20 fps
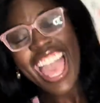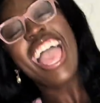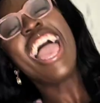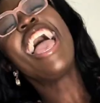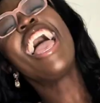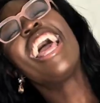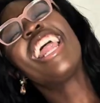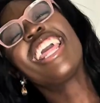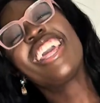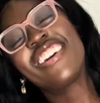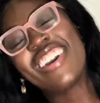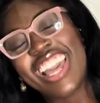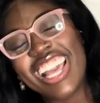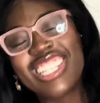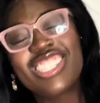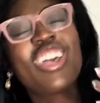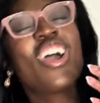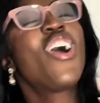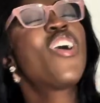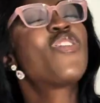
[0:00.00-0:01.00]

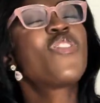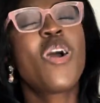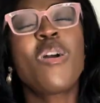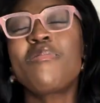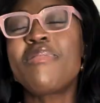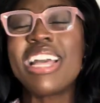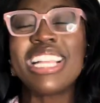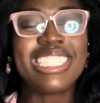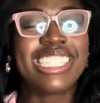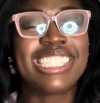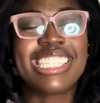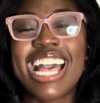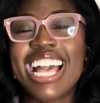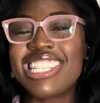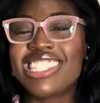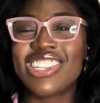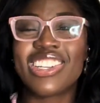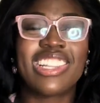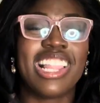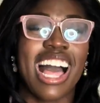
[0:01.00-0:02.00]
Anyways,
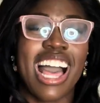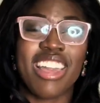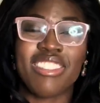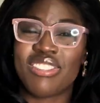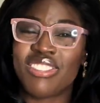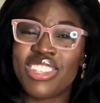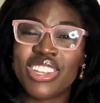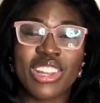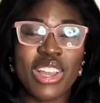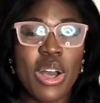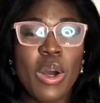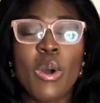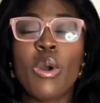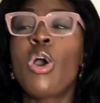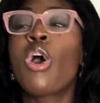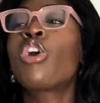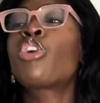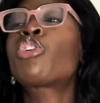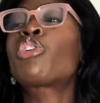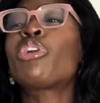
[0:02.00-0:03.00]
romanticize your life.
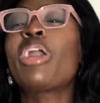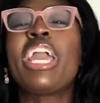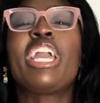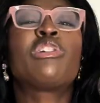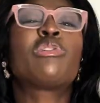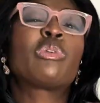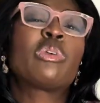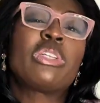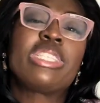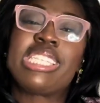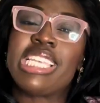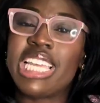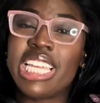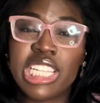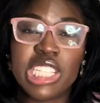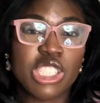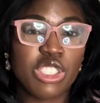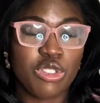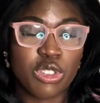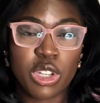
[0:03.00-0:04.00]
Create
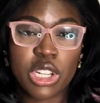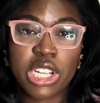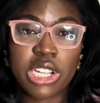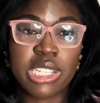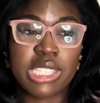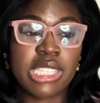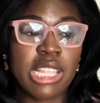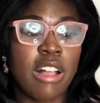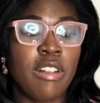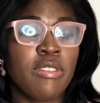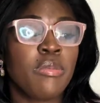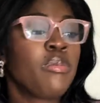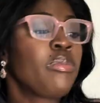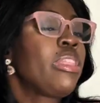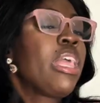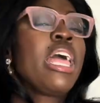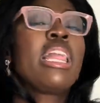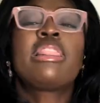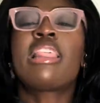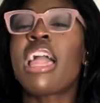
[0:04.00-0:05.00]
routines for yourself.
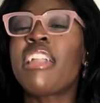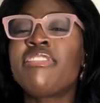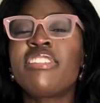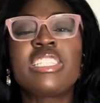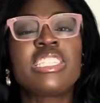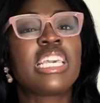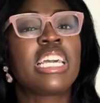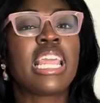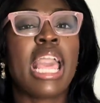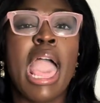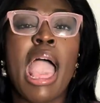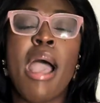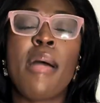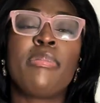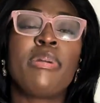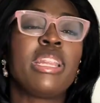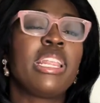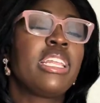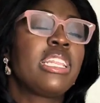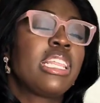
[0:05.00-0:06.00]
Life is going to
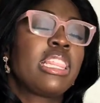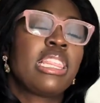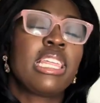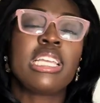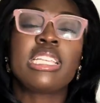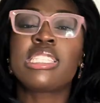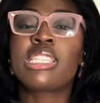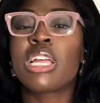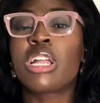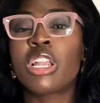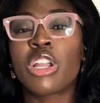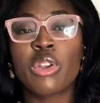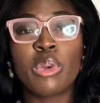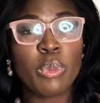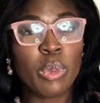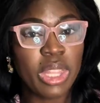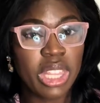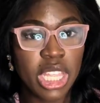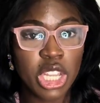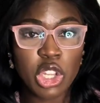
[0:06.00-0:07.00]
happen, and the things that are
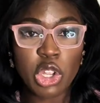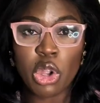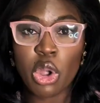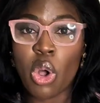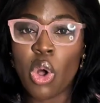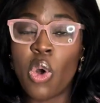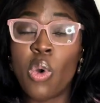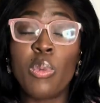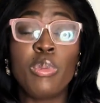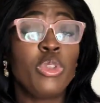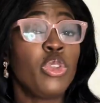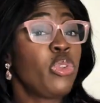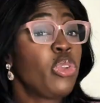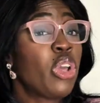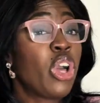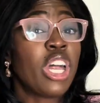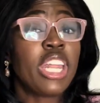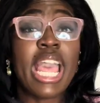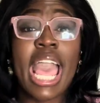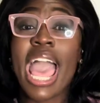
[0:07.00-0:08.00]
within your home, you're
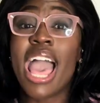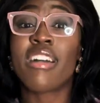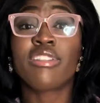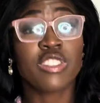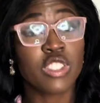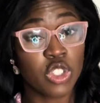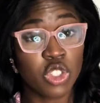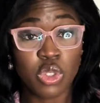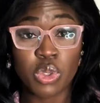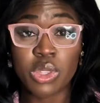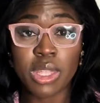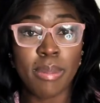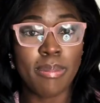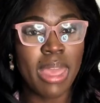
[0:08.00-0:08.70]
going to have to do them